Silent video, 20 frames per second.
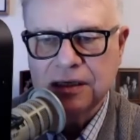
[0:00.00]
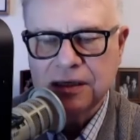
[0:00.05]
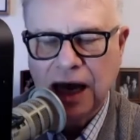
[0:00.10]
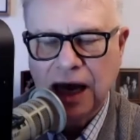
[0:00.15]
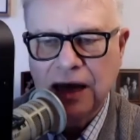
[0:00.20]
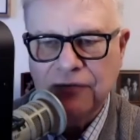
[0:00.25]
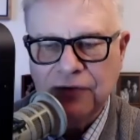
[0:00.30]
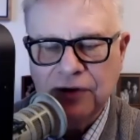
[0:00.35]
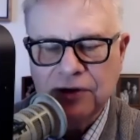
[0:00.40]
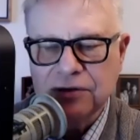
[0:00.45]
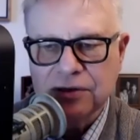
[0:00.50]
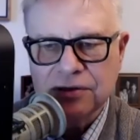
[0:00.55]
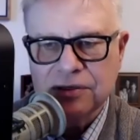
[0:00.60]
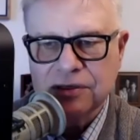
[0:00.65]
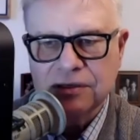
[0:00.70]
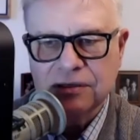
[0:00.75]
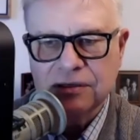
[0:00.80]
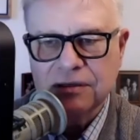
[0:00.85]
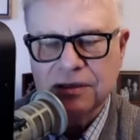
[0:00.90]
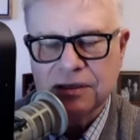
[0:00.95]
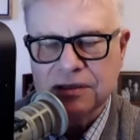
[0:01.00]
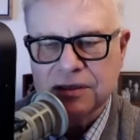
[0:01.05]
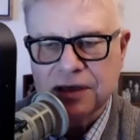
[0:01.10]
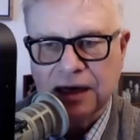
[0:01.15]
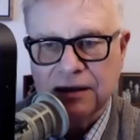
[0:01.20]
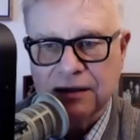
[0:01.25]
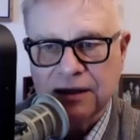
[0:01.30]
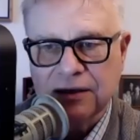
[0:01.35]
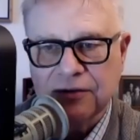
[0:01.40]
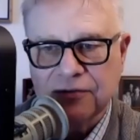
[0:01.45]
I've understood this, I
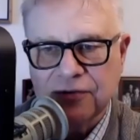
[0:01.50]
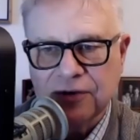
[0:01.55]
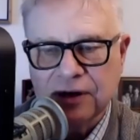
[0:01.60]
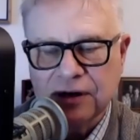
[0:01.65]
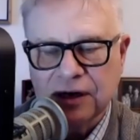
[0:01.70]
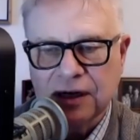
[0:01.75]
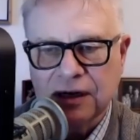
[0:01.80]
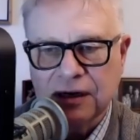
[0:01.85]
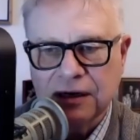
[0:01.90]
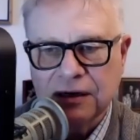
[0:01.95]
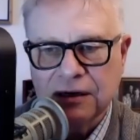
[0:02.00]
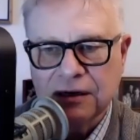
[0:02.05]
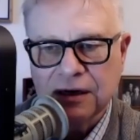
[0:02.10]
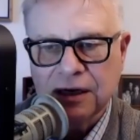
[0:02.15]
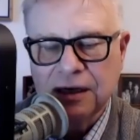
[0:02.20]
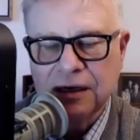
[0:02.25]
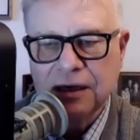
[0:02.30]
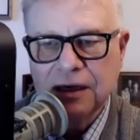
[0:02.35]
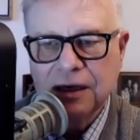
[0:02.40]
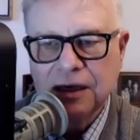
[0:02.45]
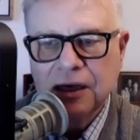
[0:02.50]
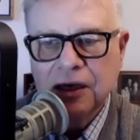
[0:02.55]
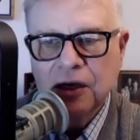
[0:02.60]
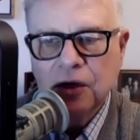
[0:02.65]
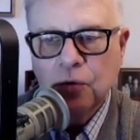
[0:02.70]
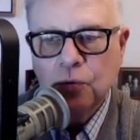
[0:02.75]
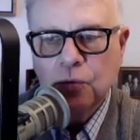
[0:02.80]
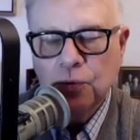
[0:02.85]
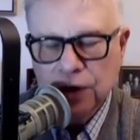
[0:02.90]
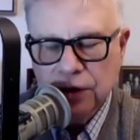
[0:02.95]
think, fairly clearly.
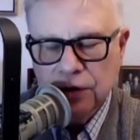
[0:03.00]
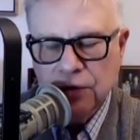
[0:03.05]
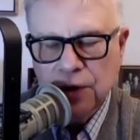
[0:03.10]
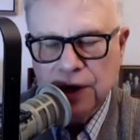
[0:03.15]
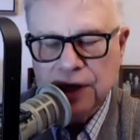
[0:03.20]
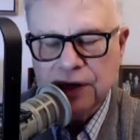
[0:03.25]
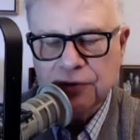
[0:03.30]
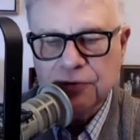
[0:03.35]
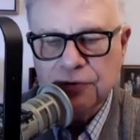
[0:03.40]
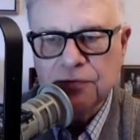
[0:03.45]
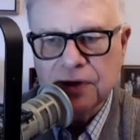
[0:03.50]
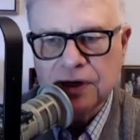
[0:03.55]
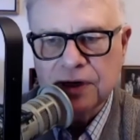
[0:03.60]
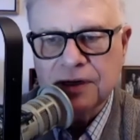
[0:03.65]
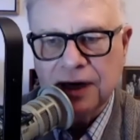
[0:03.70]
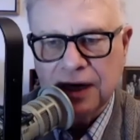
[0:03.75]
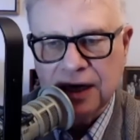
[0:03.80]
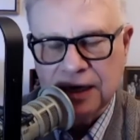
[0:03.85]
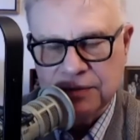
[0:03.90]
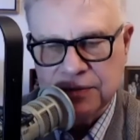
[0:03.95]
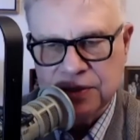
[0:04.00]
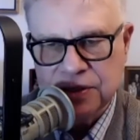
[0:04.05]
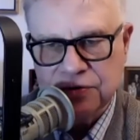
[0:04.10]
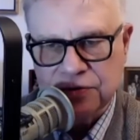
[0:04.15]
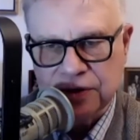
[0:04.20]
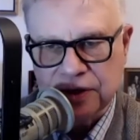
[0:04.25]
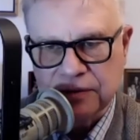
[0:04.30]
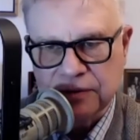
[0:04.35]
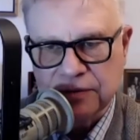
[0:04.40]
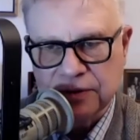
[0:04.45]
We're going through the time
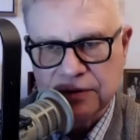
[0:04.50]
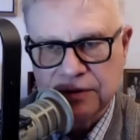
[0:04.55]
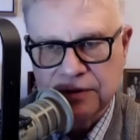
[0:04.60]
stream.